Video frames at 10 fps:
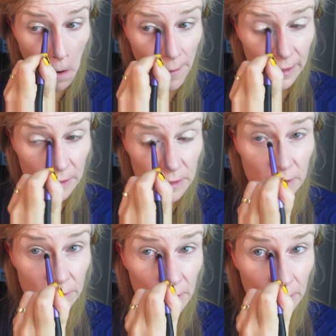right at the
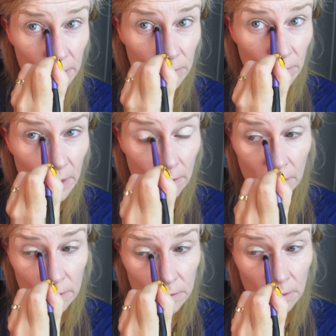tear duct as well.
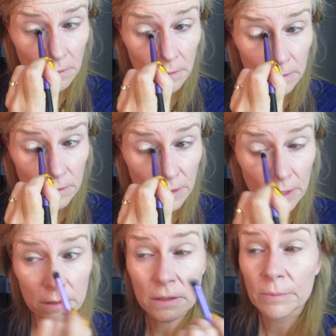So do that
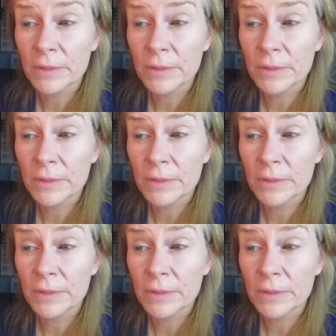a little